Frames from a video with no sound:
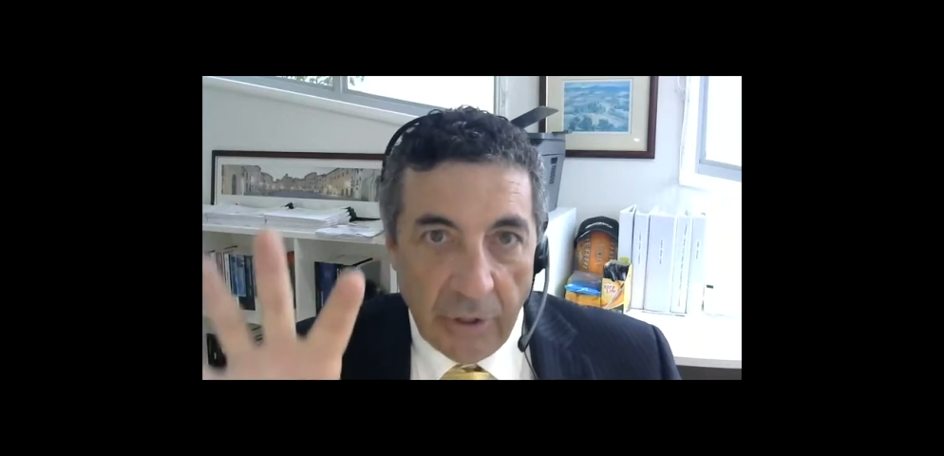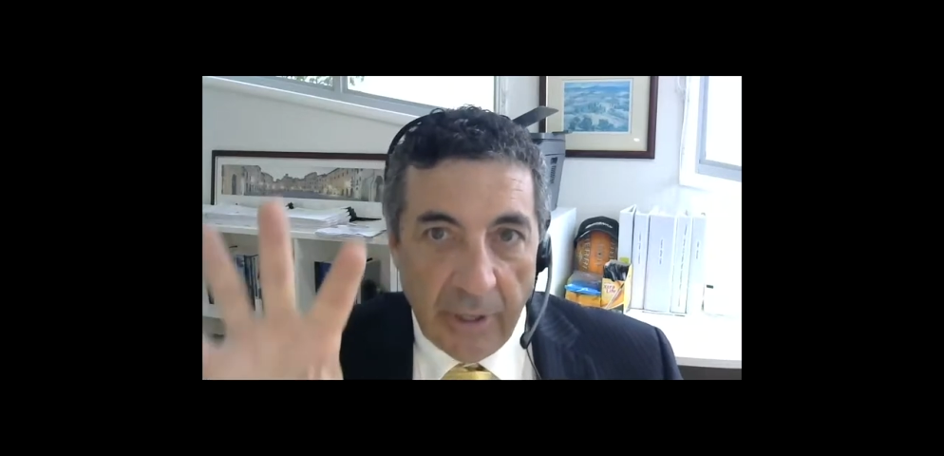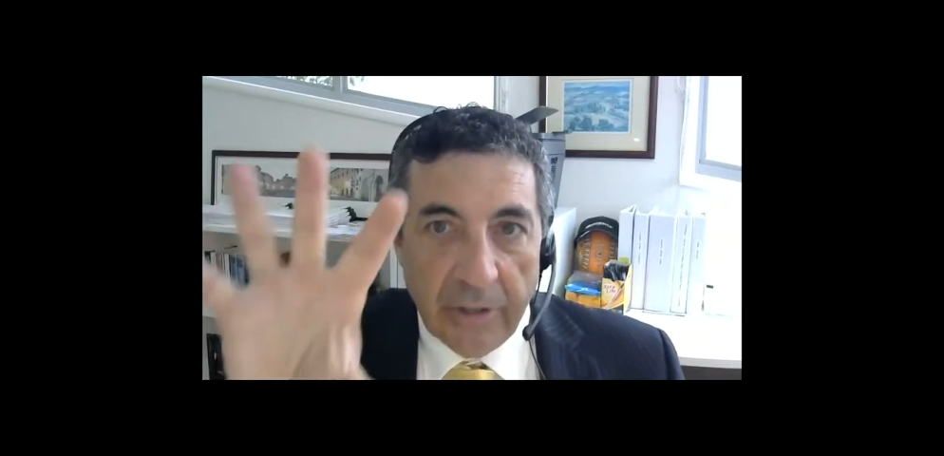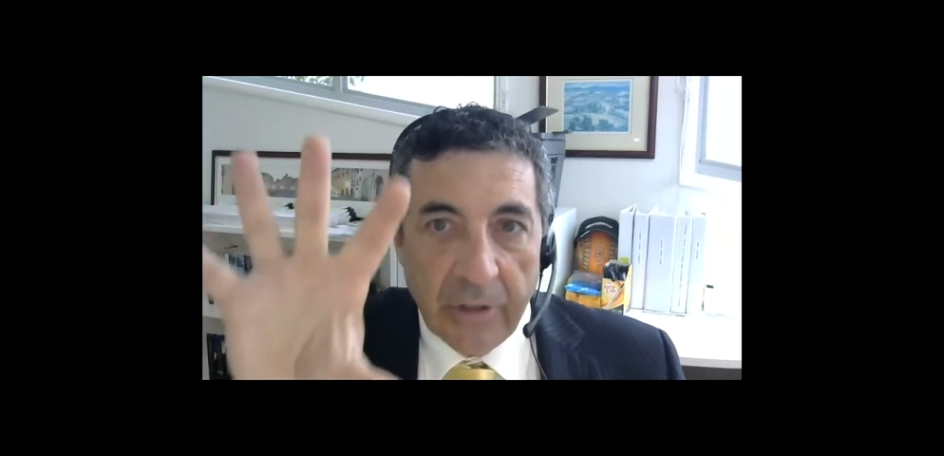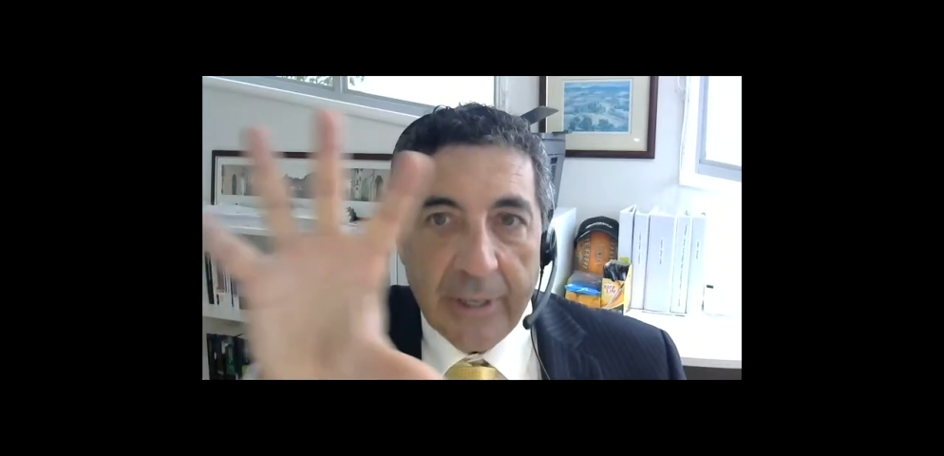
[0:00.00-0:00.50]
you
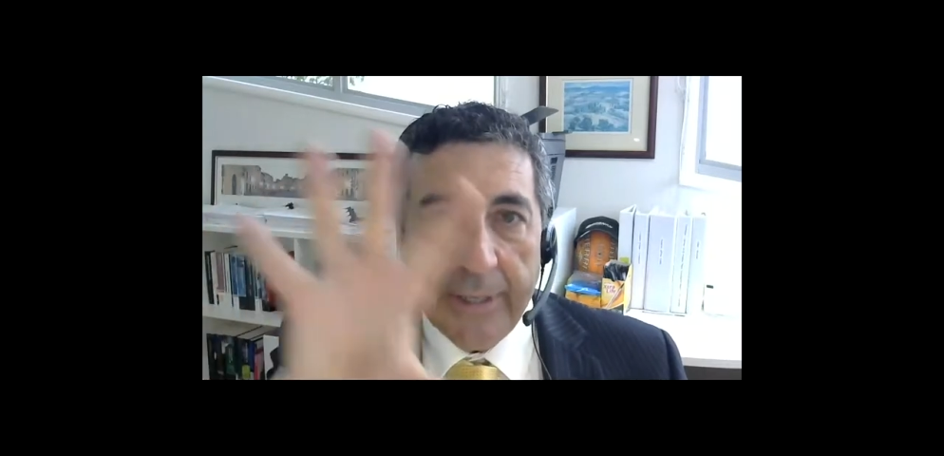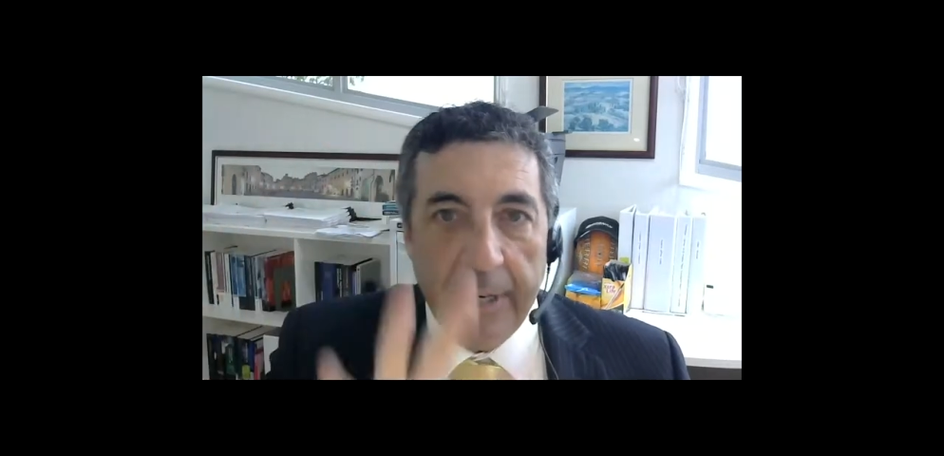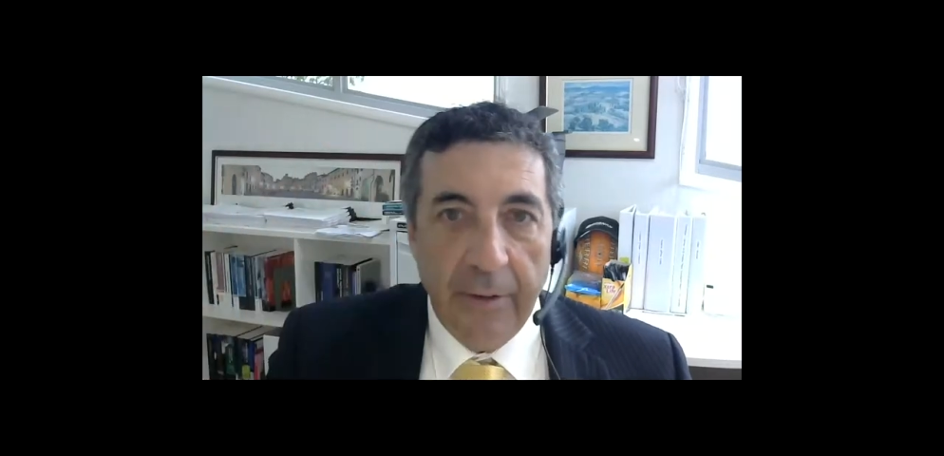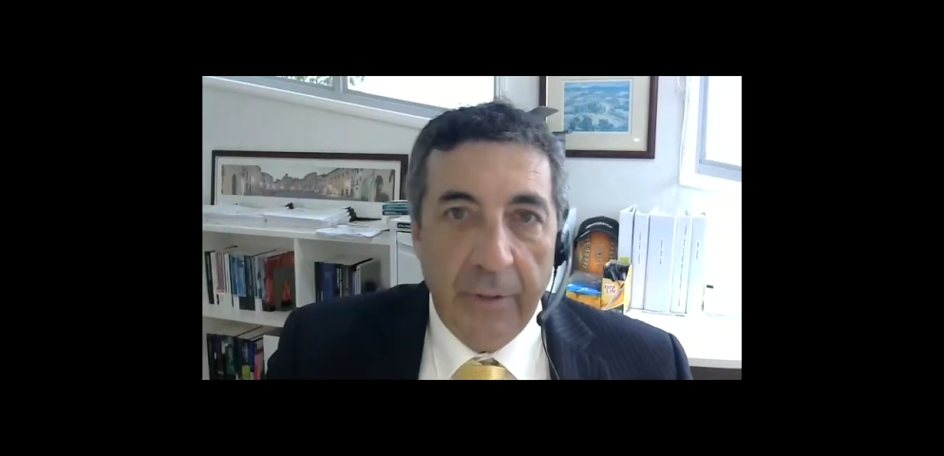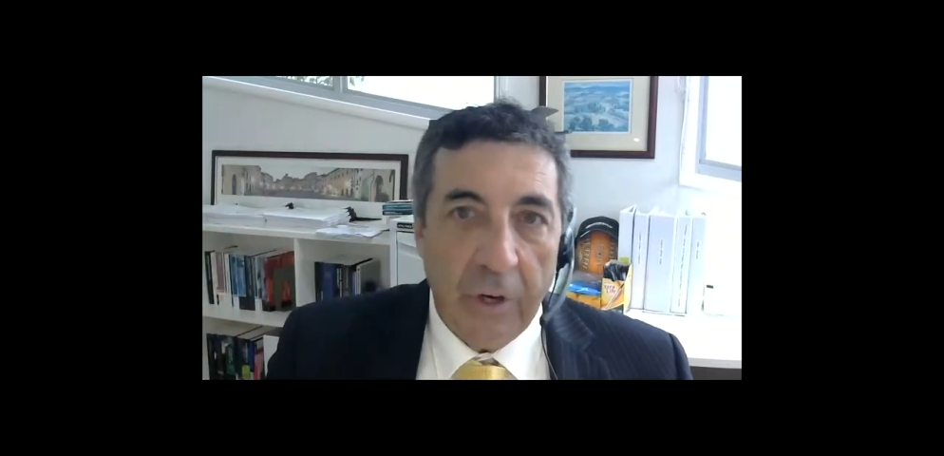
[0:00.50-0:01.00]
need to
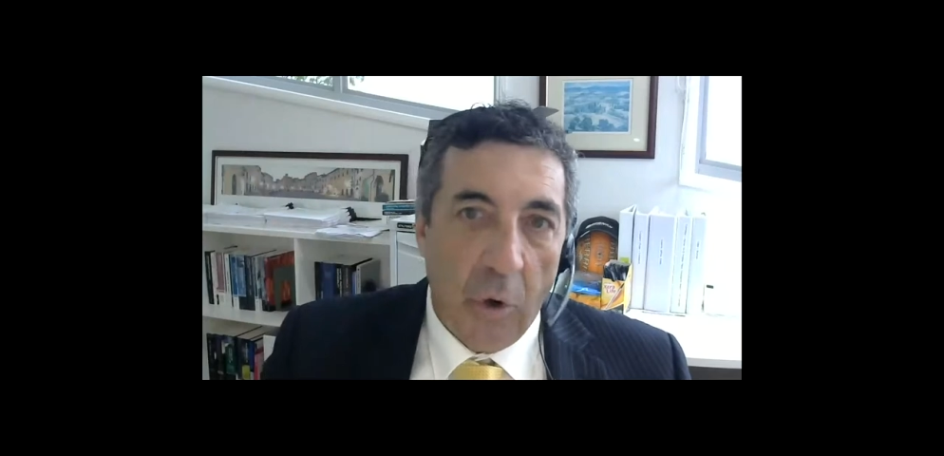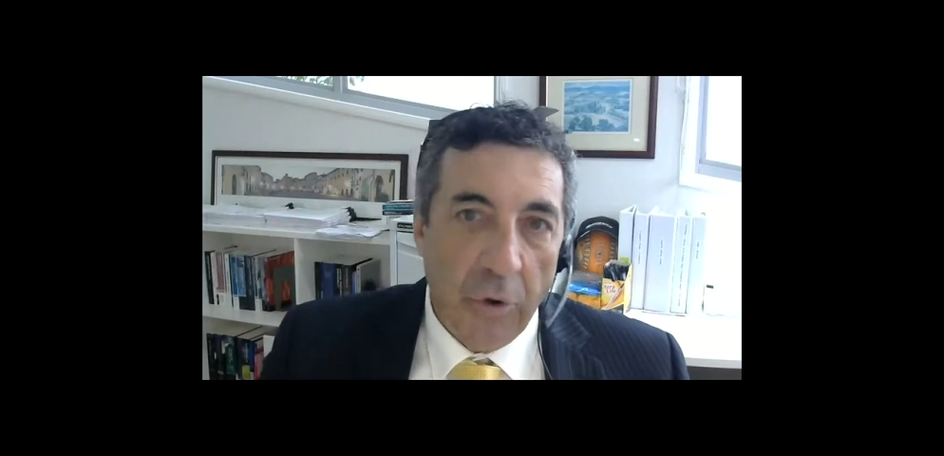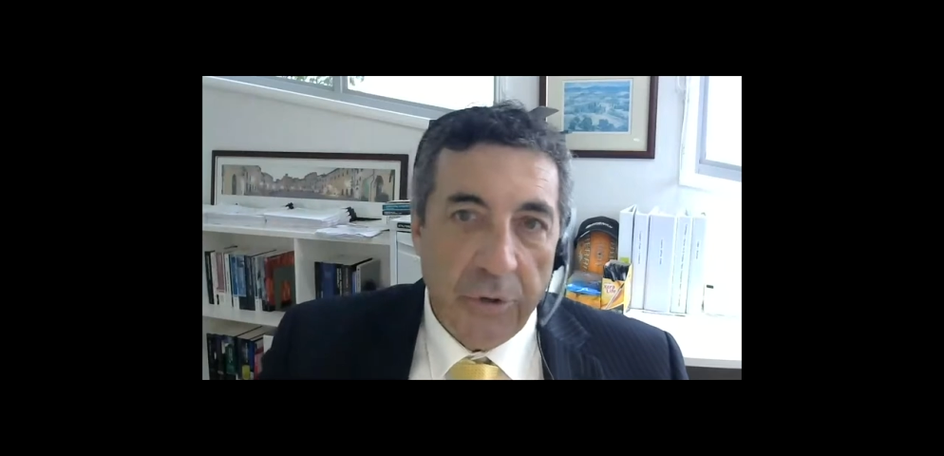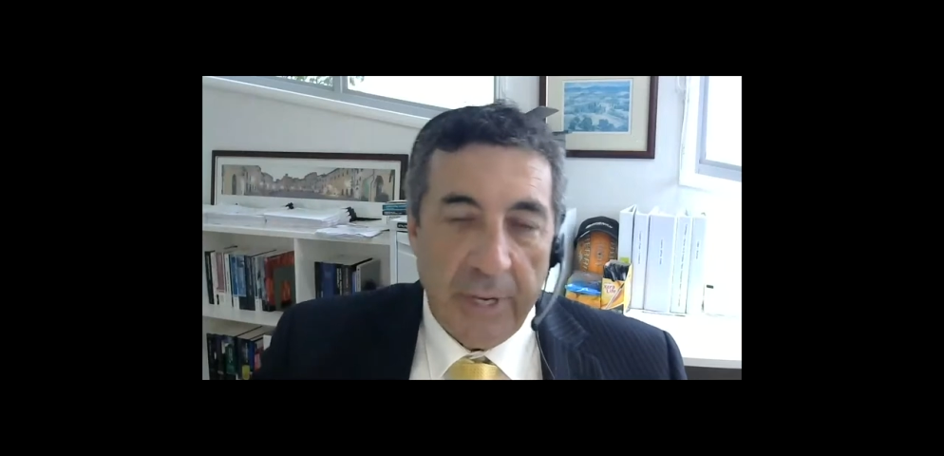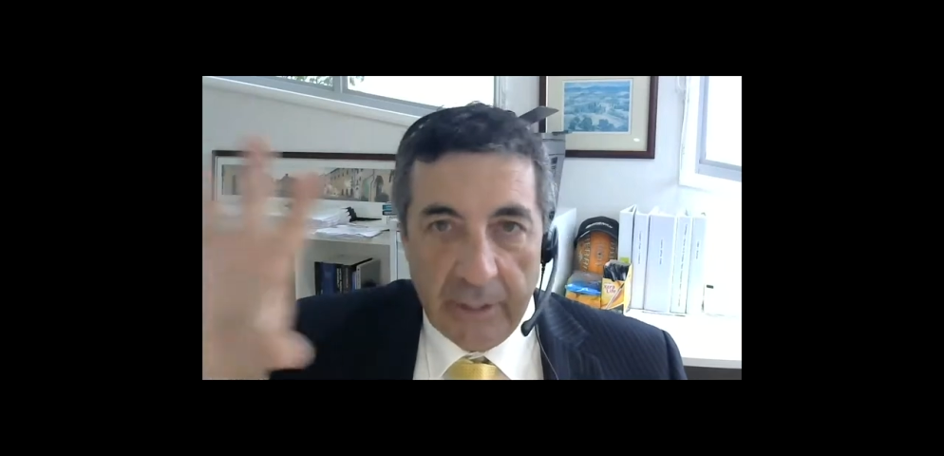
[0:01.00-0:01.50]
consider the
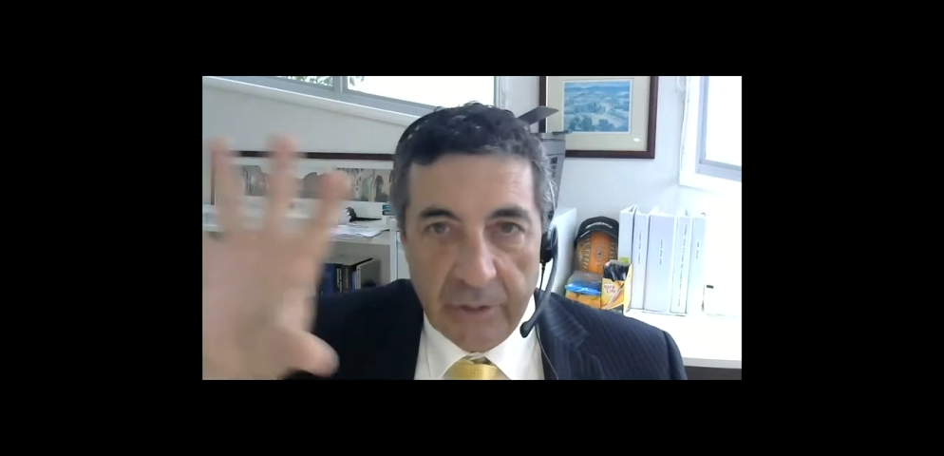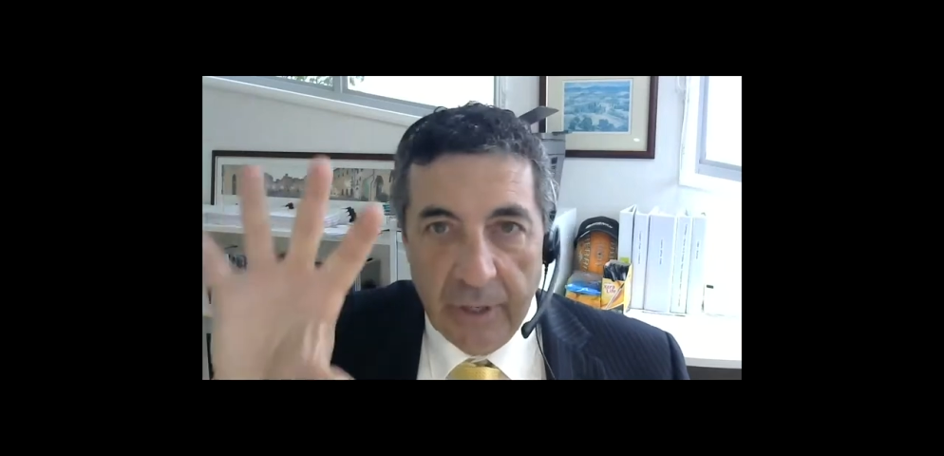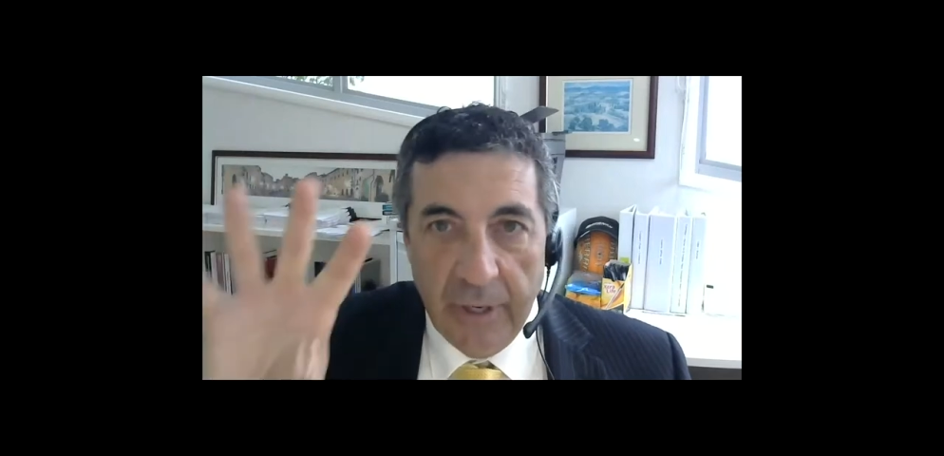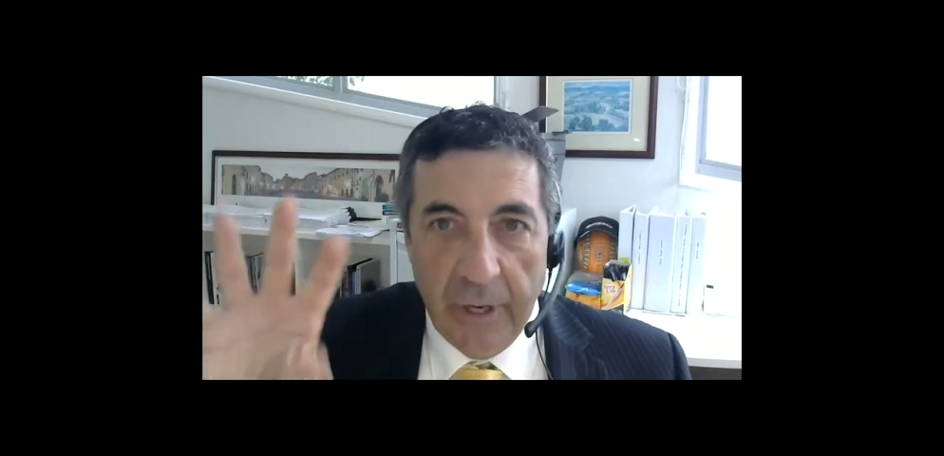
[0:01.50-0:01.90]
context